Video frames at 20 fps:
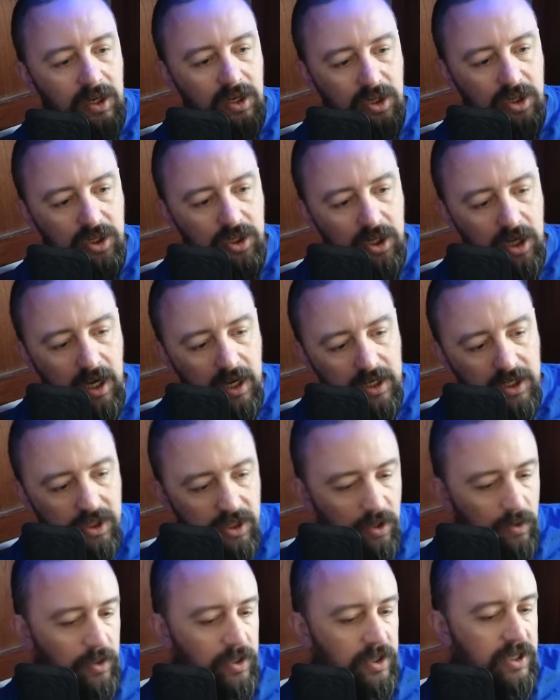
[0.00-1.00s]
just
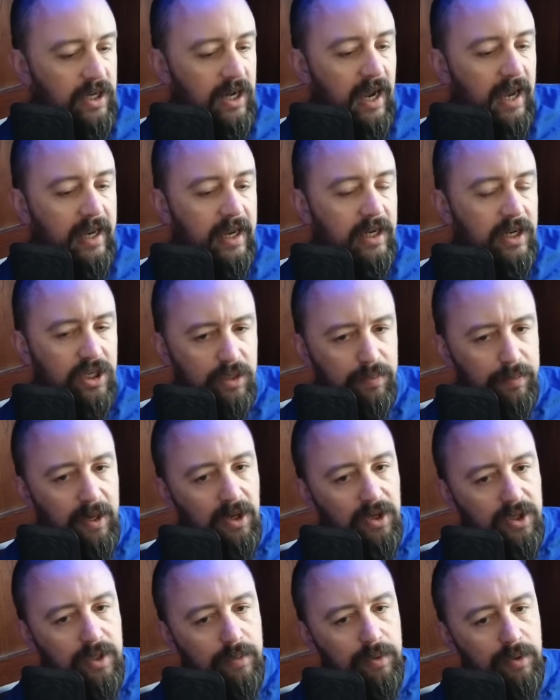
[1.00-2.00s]
so as that I could
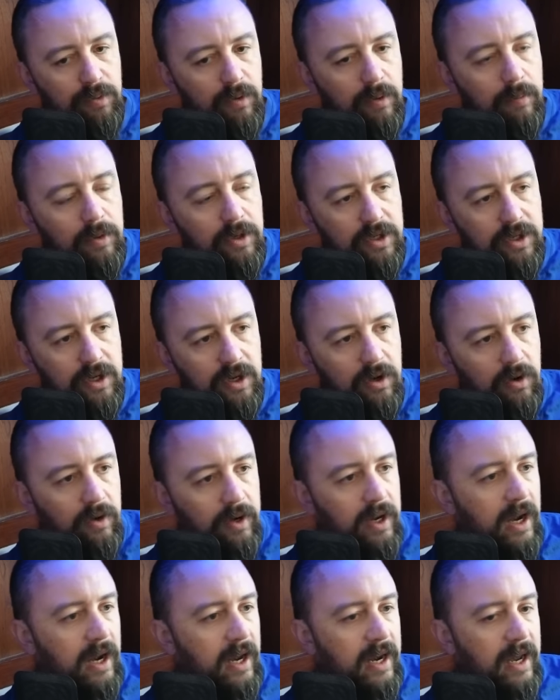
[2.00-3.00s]
dispel some of the rumors that are
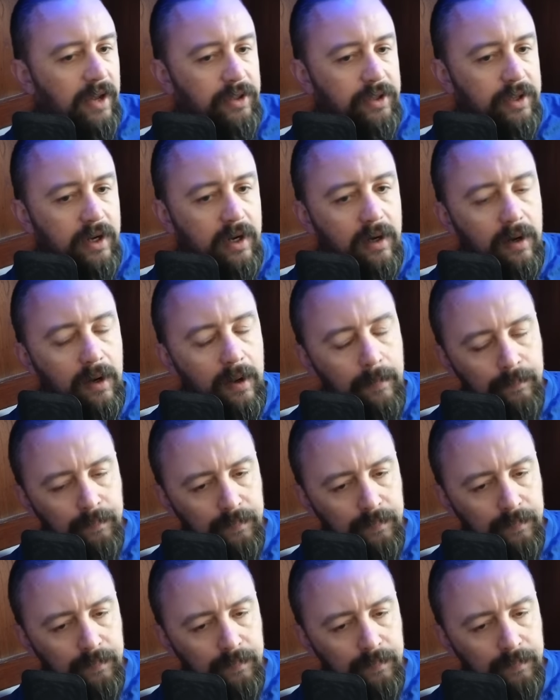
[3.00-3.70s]
going on out there.